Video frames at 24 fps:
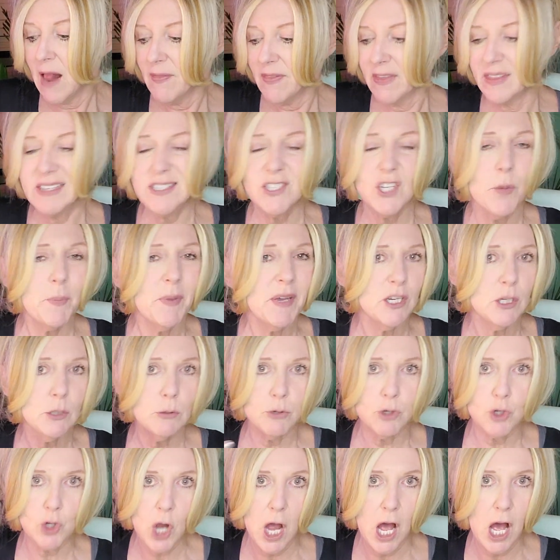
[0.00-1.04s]
Now, this could be a new
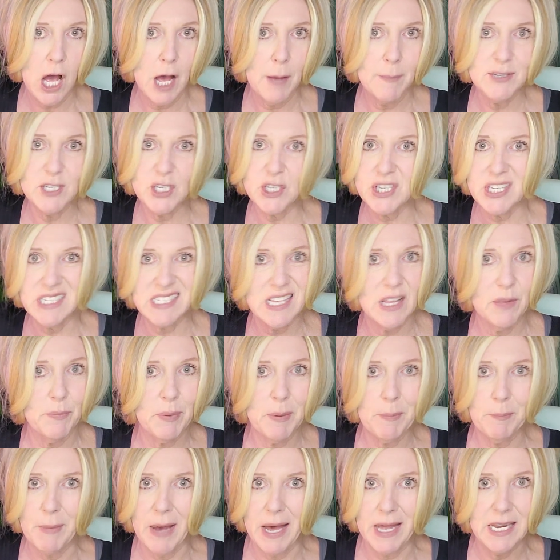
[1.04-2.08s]
job. It just doesn't have to
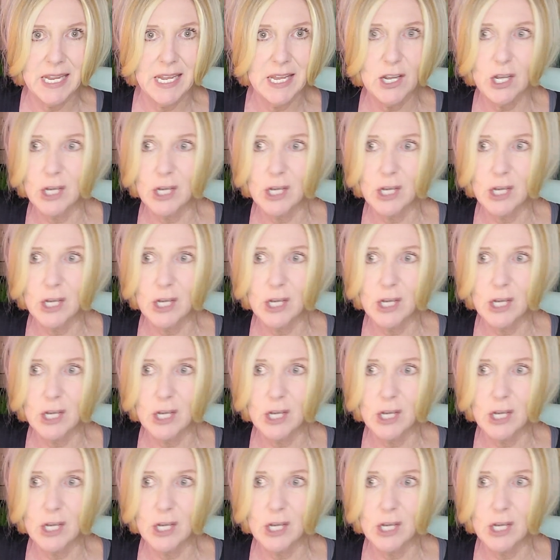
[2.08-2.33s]
be money.